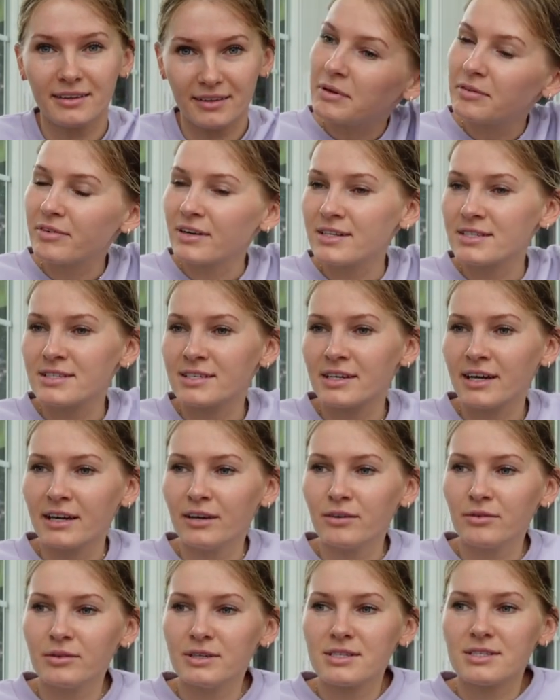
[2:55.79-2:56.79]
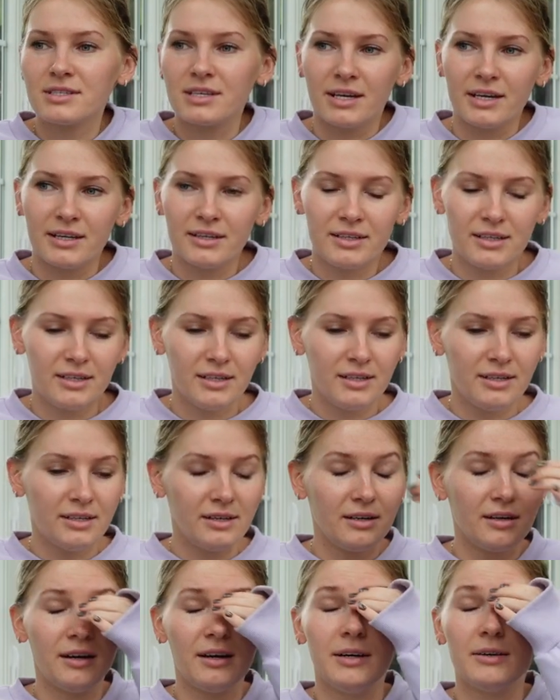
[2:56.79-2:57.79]
My friends and I always say,
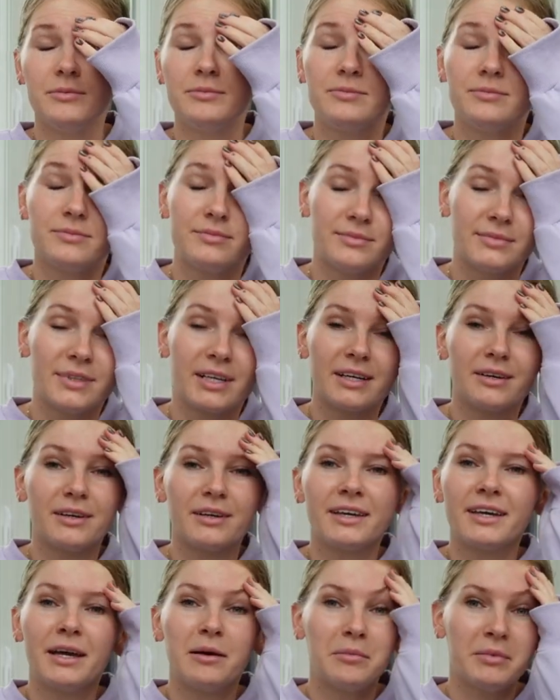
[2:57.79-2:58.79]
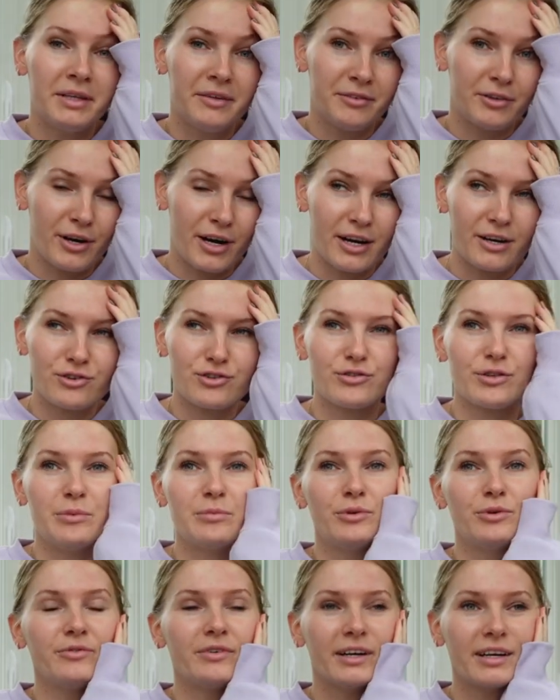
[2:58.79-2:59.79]
like, can't believe you're actually
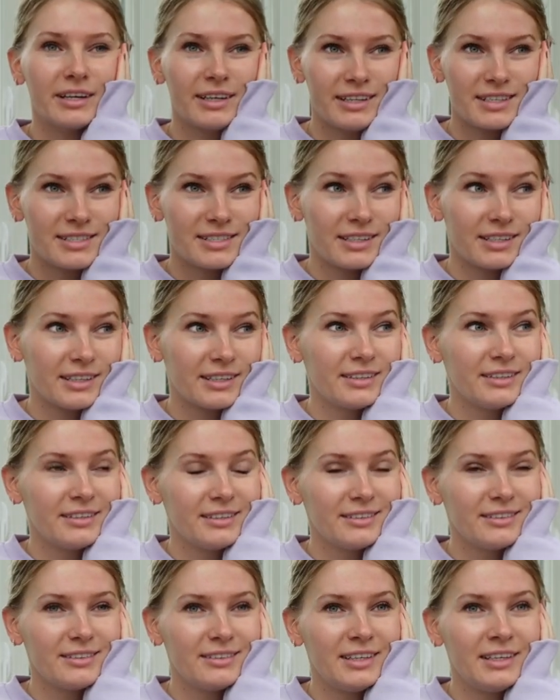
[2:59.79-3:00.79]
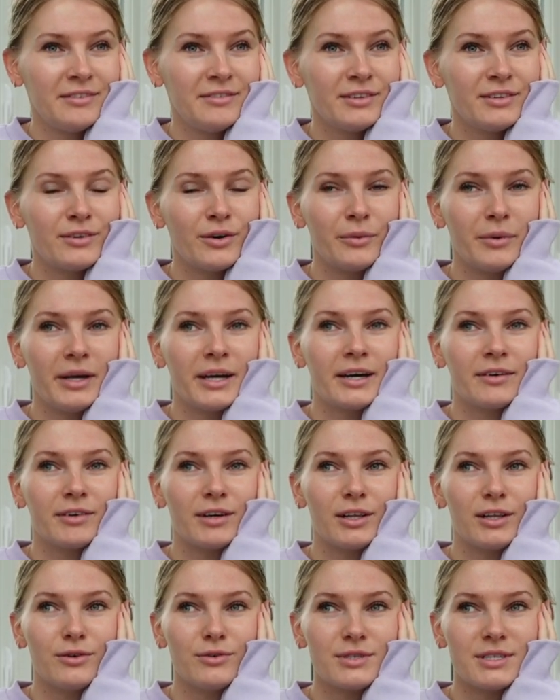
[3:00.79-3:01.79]
moving, and it's like, even though we have a
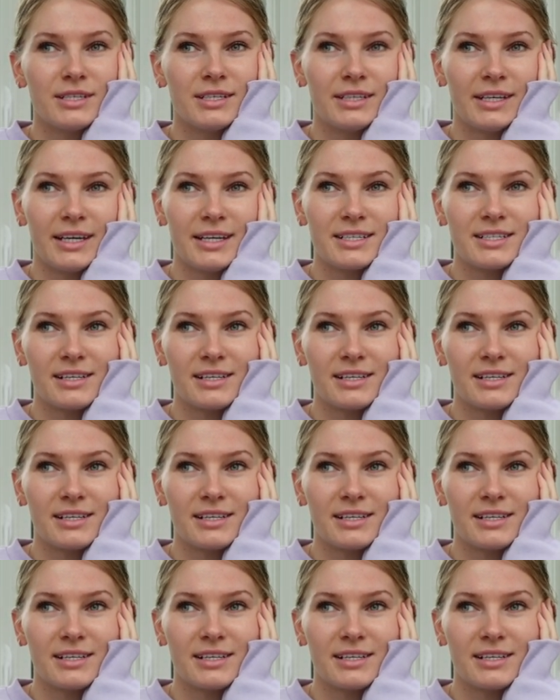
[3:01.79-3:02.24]
closing date